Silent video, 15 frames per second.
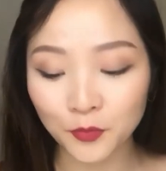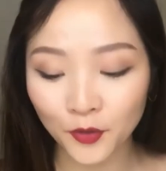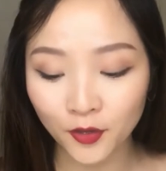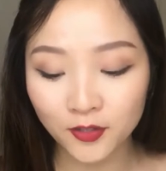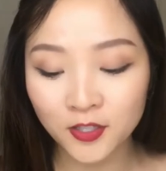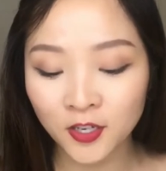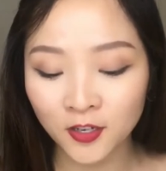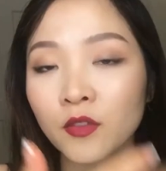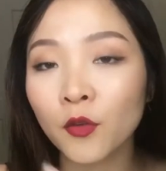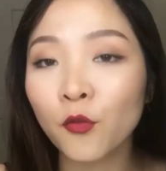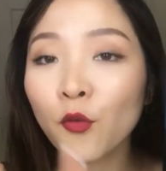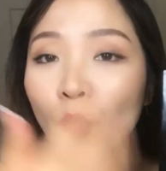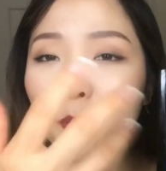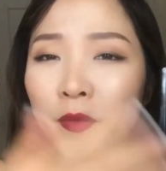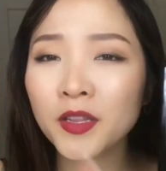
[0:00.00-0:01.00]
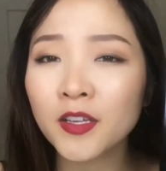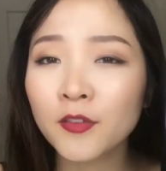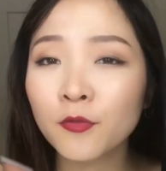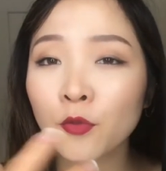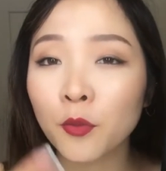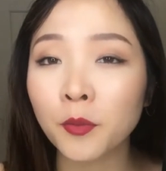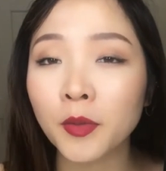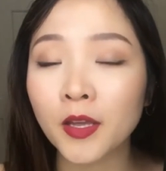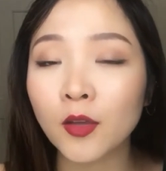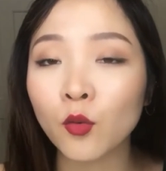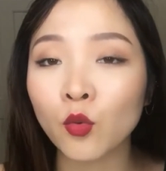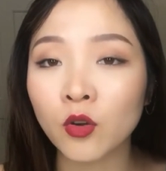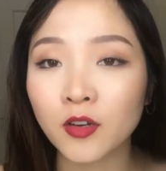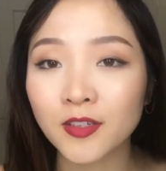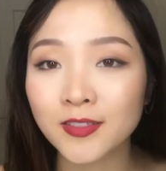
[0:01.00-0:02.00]
but the formula for me
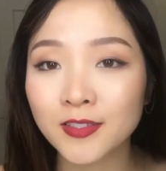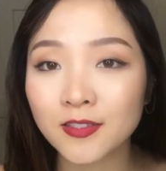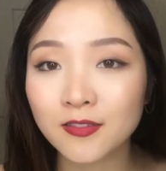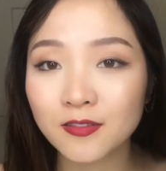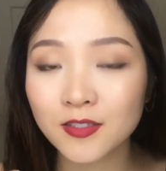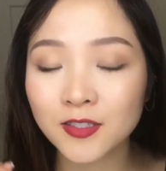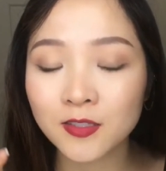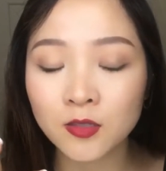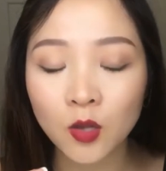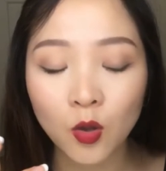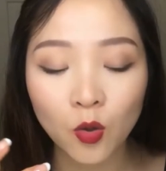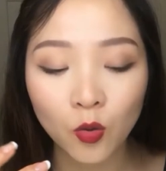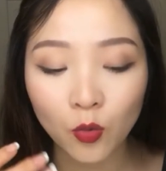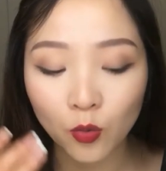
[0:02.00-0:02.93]
works so.